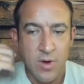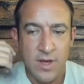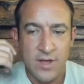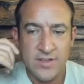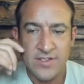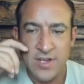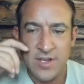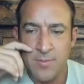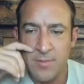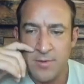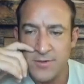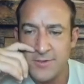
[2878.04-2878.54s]
it's
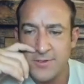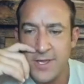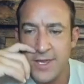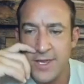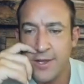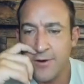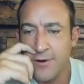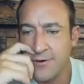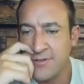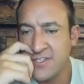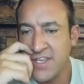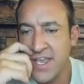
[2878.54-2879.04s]
almost like
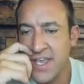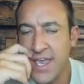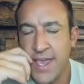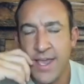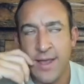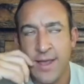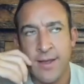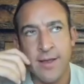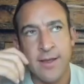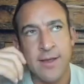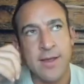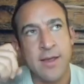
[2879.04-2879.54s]
you're
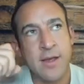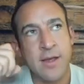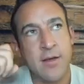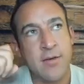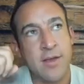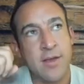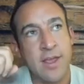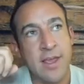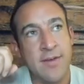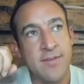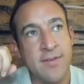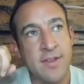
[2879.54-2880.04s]
saying,
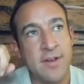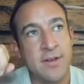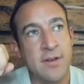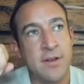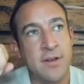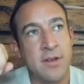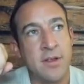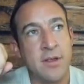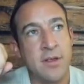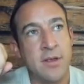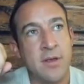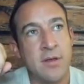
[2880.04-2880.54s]

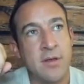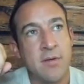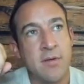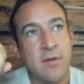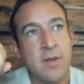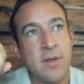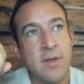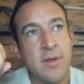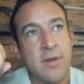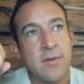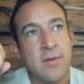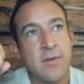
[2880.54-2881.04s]
even
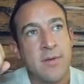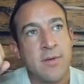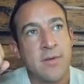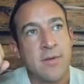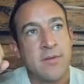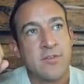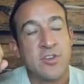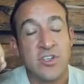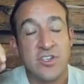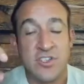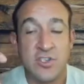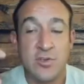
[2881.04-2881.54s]

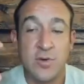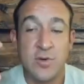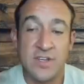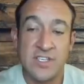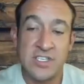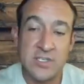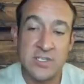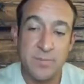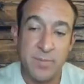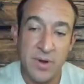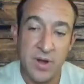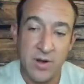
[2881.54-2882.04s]
just to
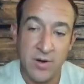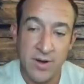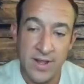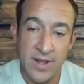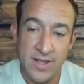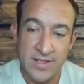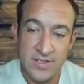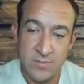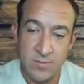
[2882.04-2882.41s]
experience